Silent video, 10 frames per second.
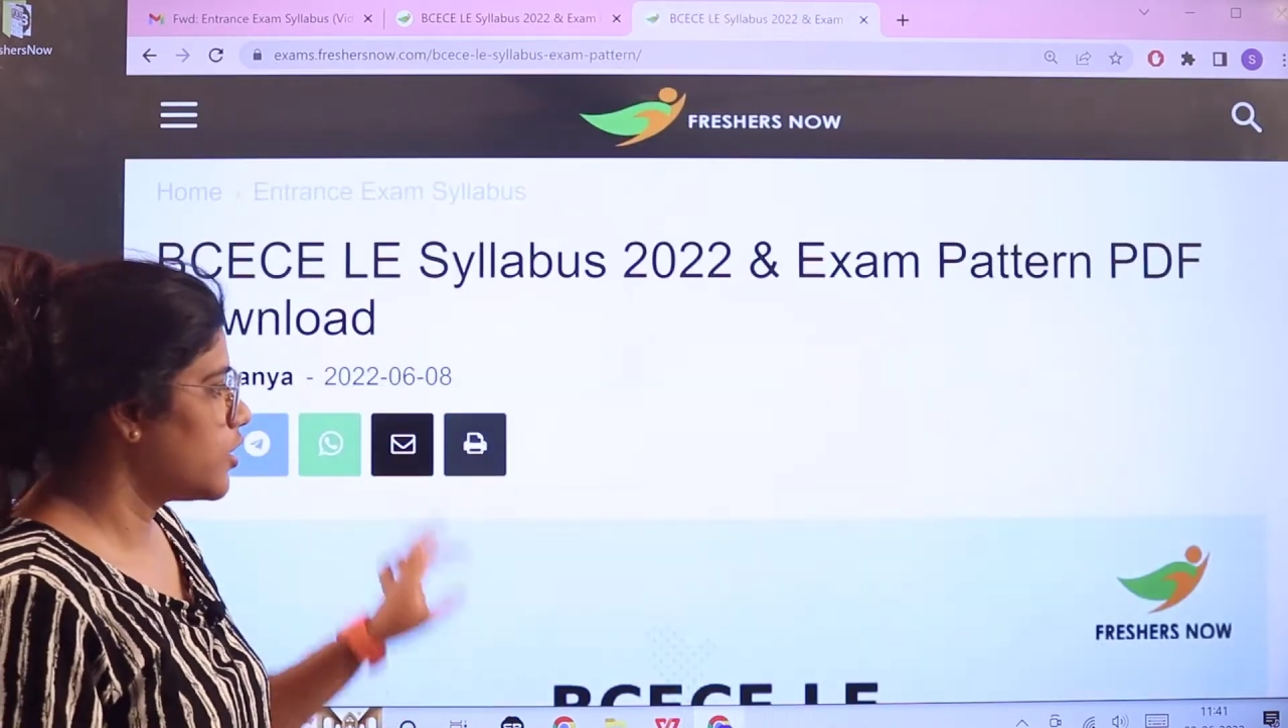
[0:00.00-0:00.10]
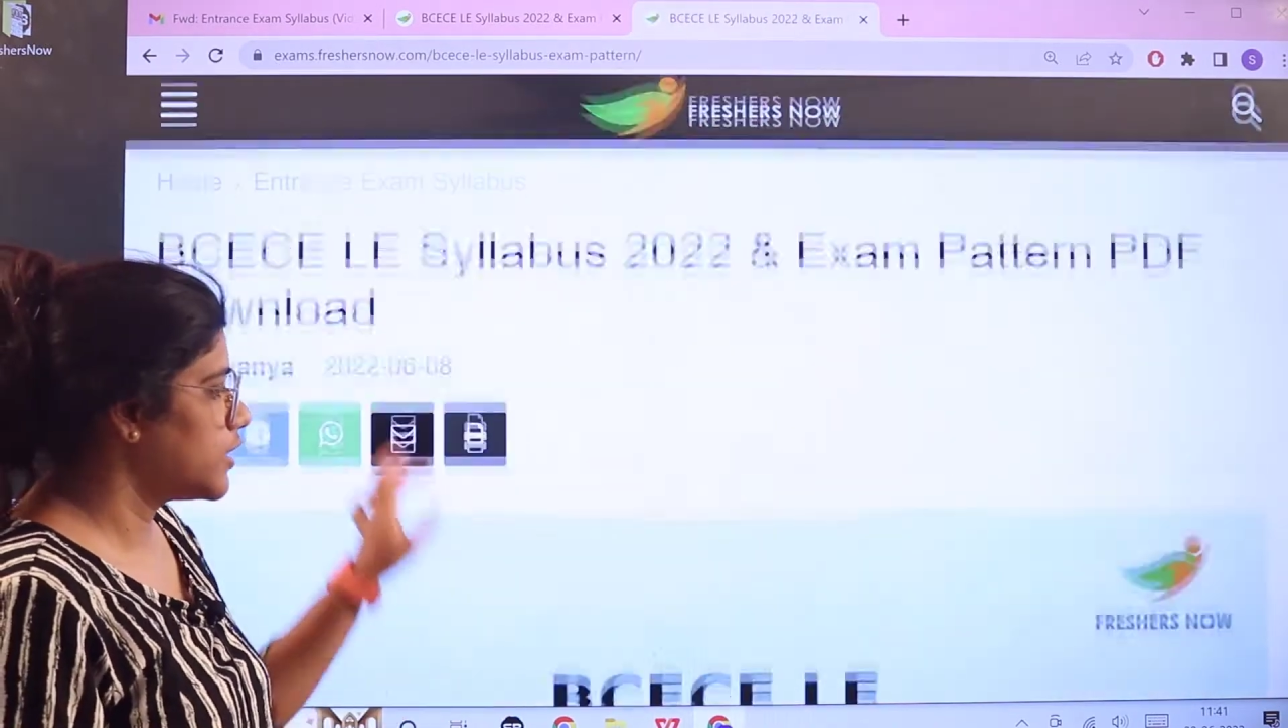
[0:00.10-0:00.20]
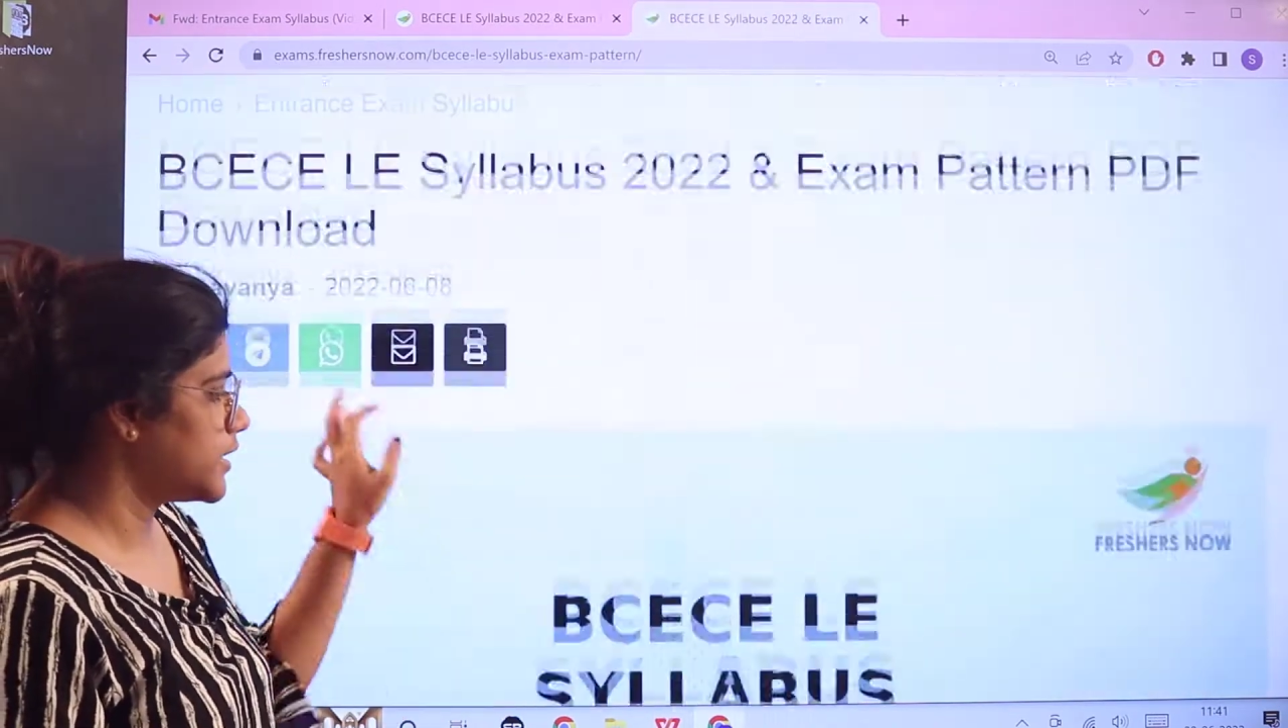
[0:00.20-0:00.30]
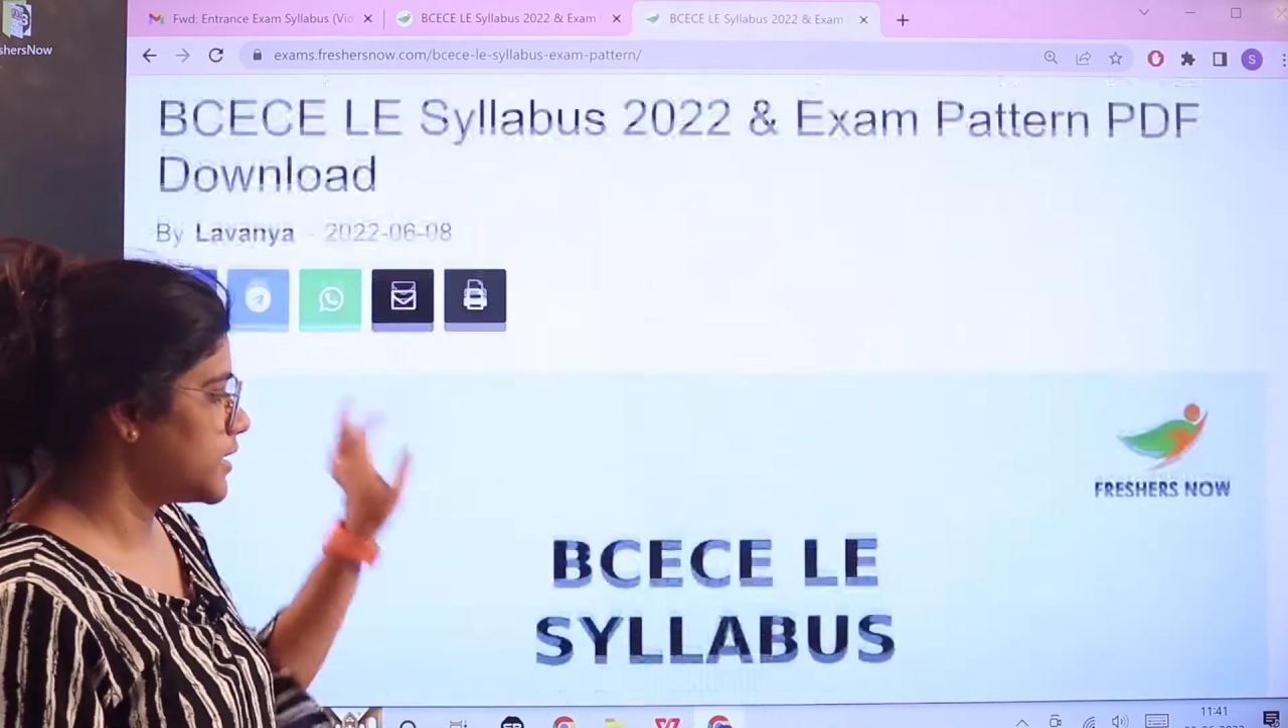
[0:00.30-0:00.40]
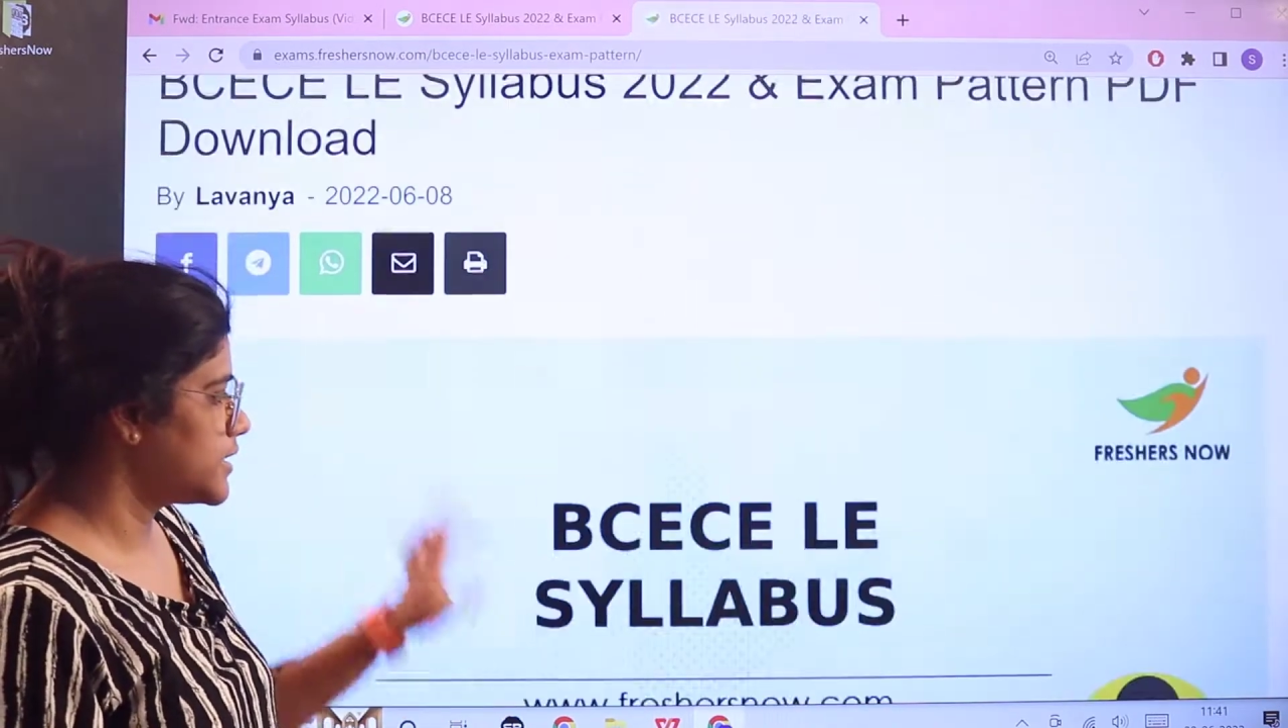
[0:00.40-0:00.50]

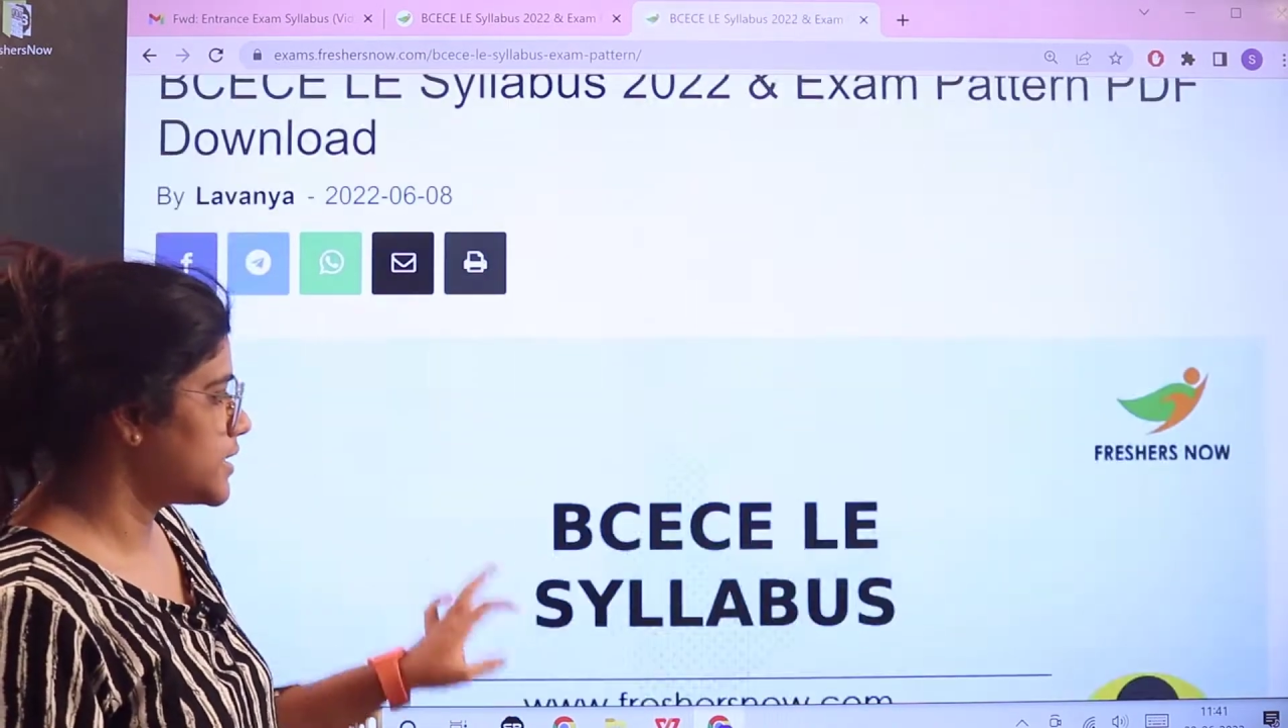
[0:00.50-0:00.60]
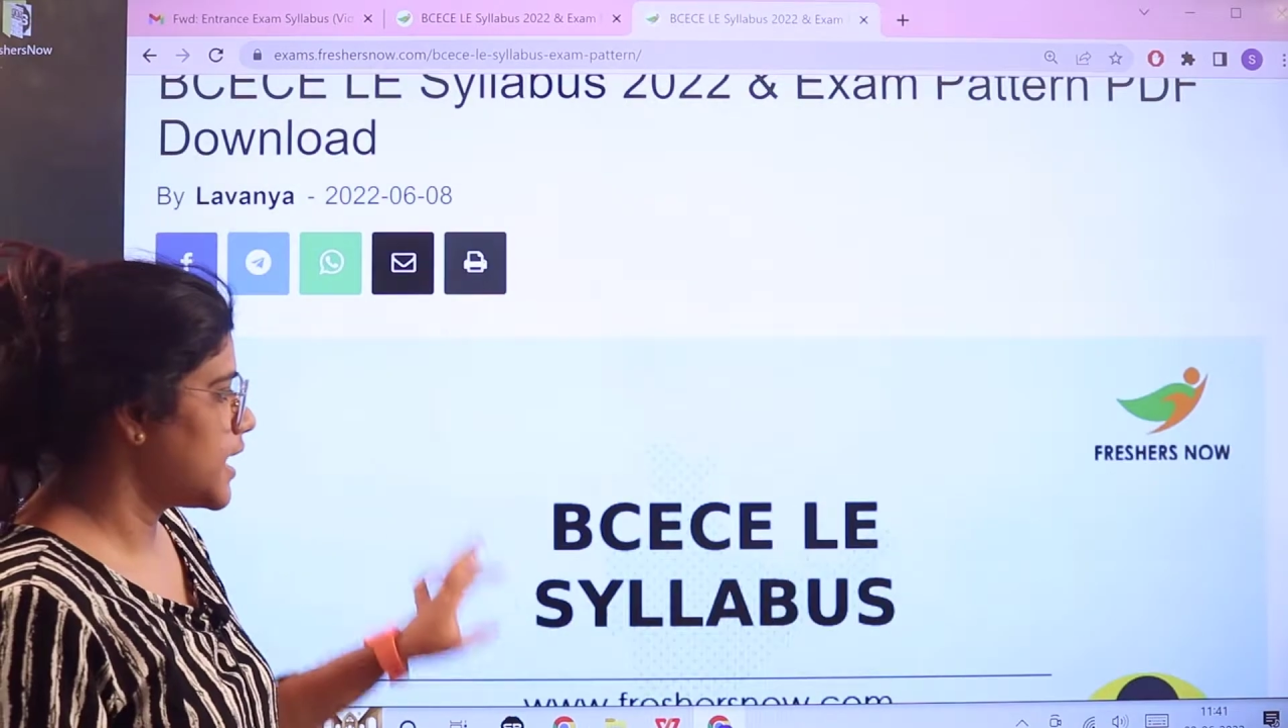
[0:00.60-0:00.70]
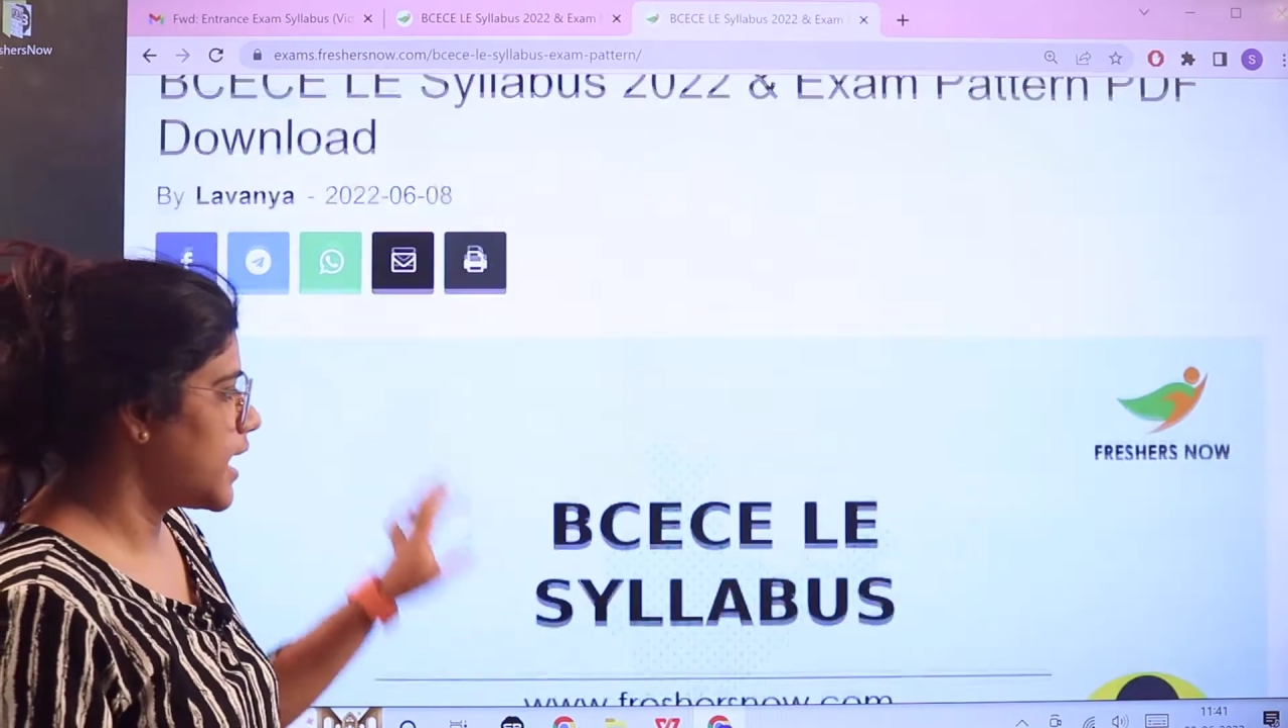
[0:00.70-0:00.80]
on this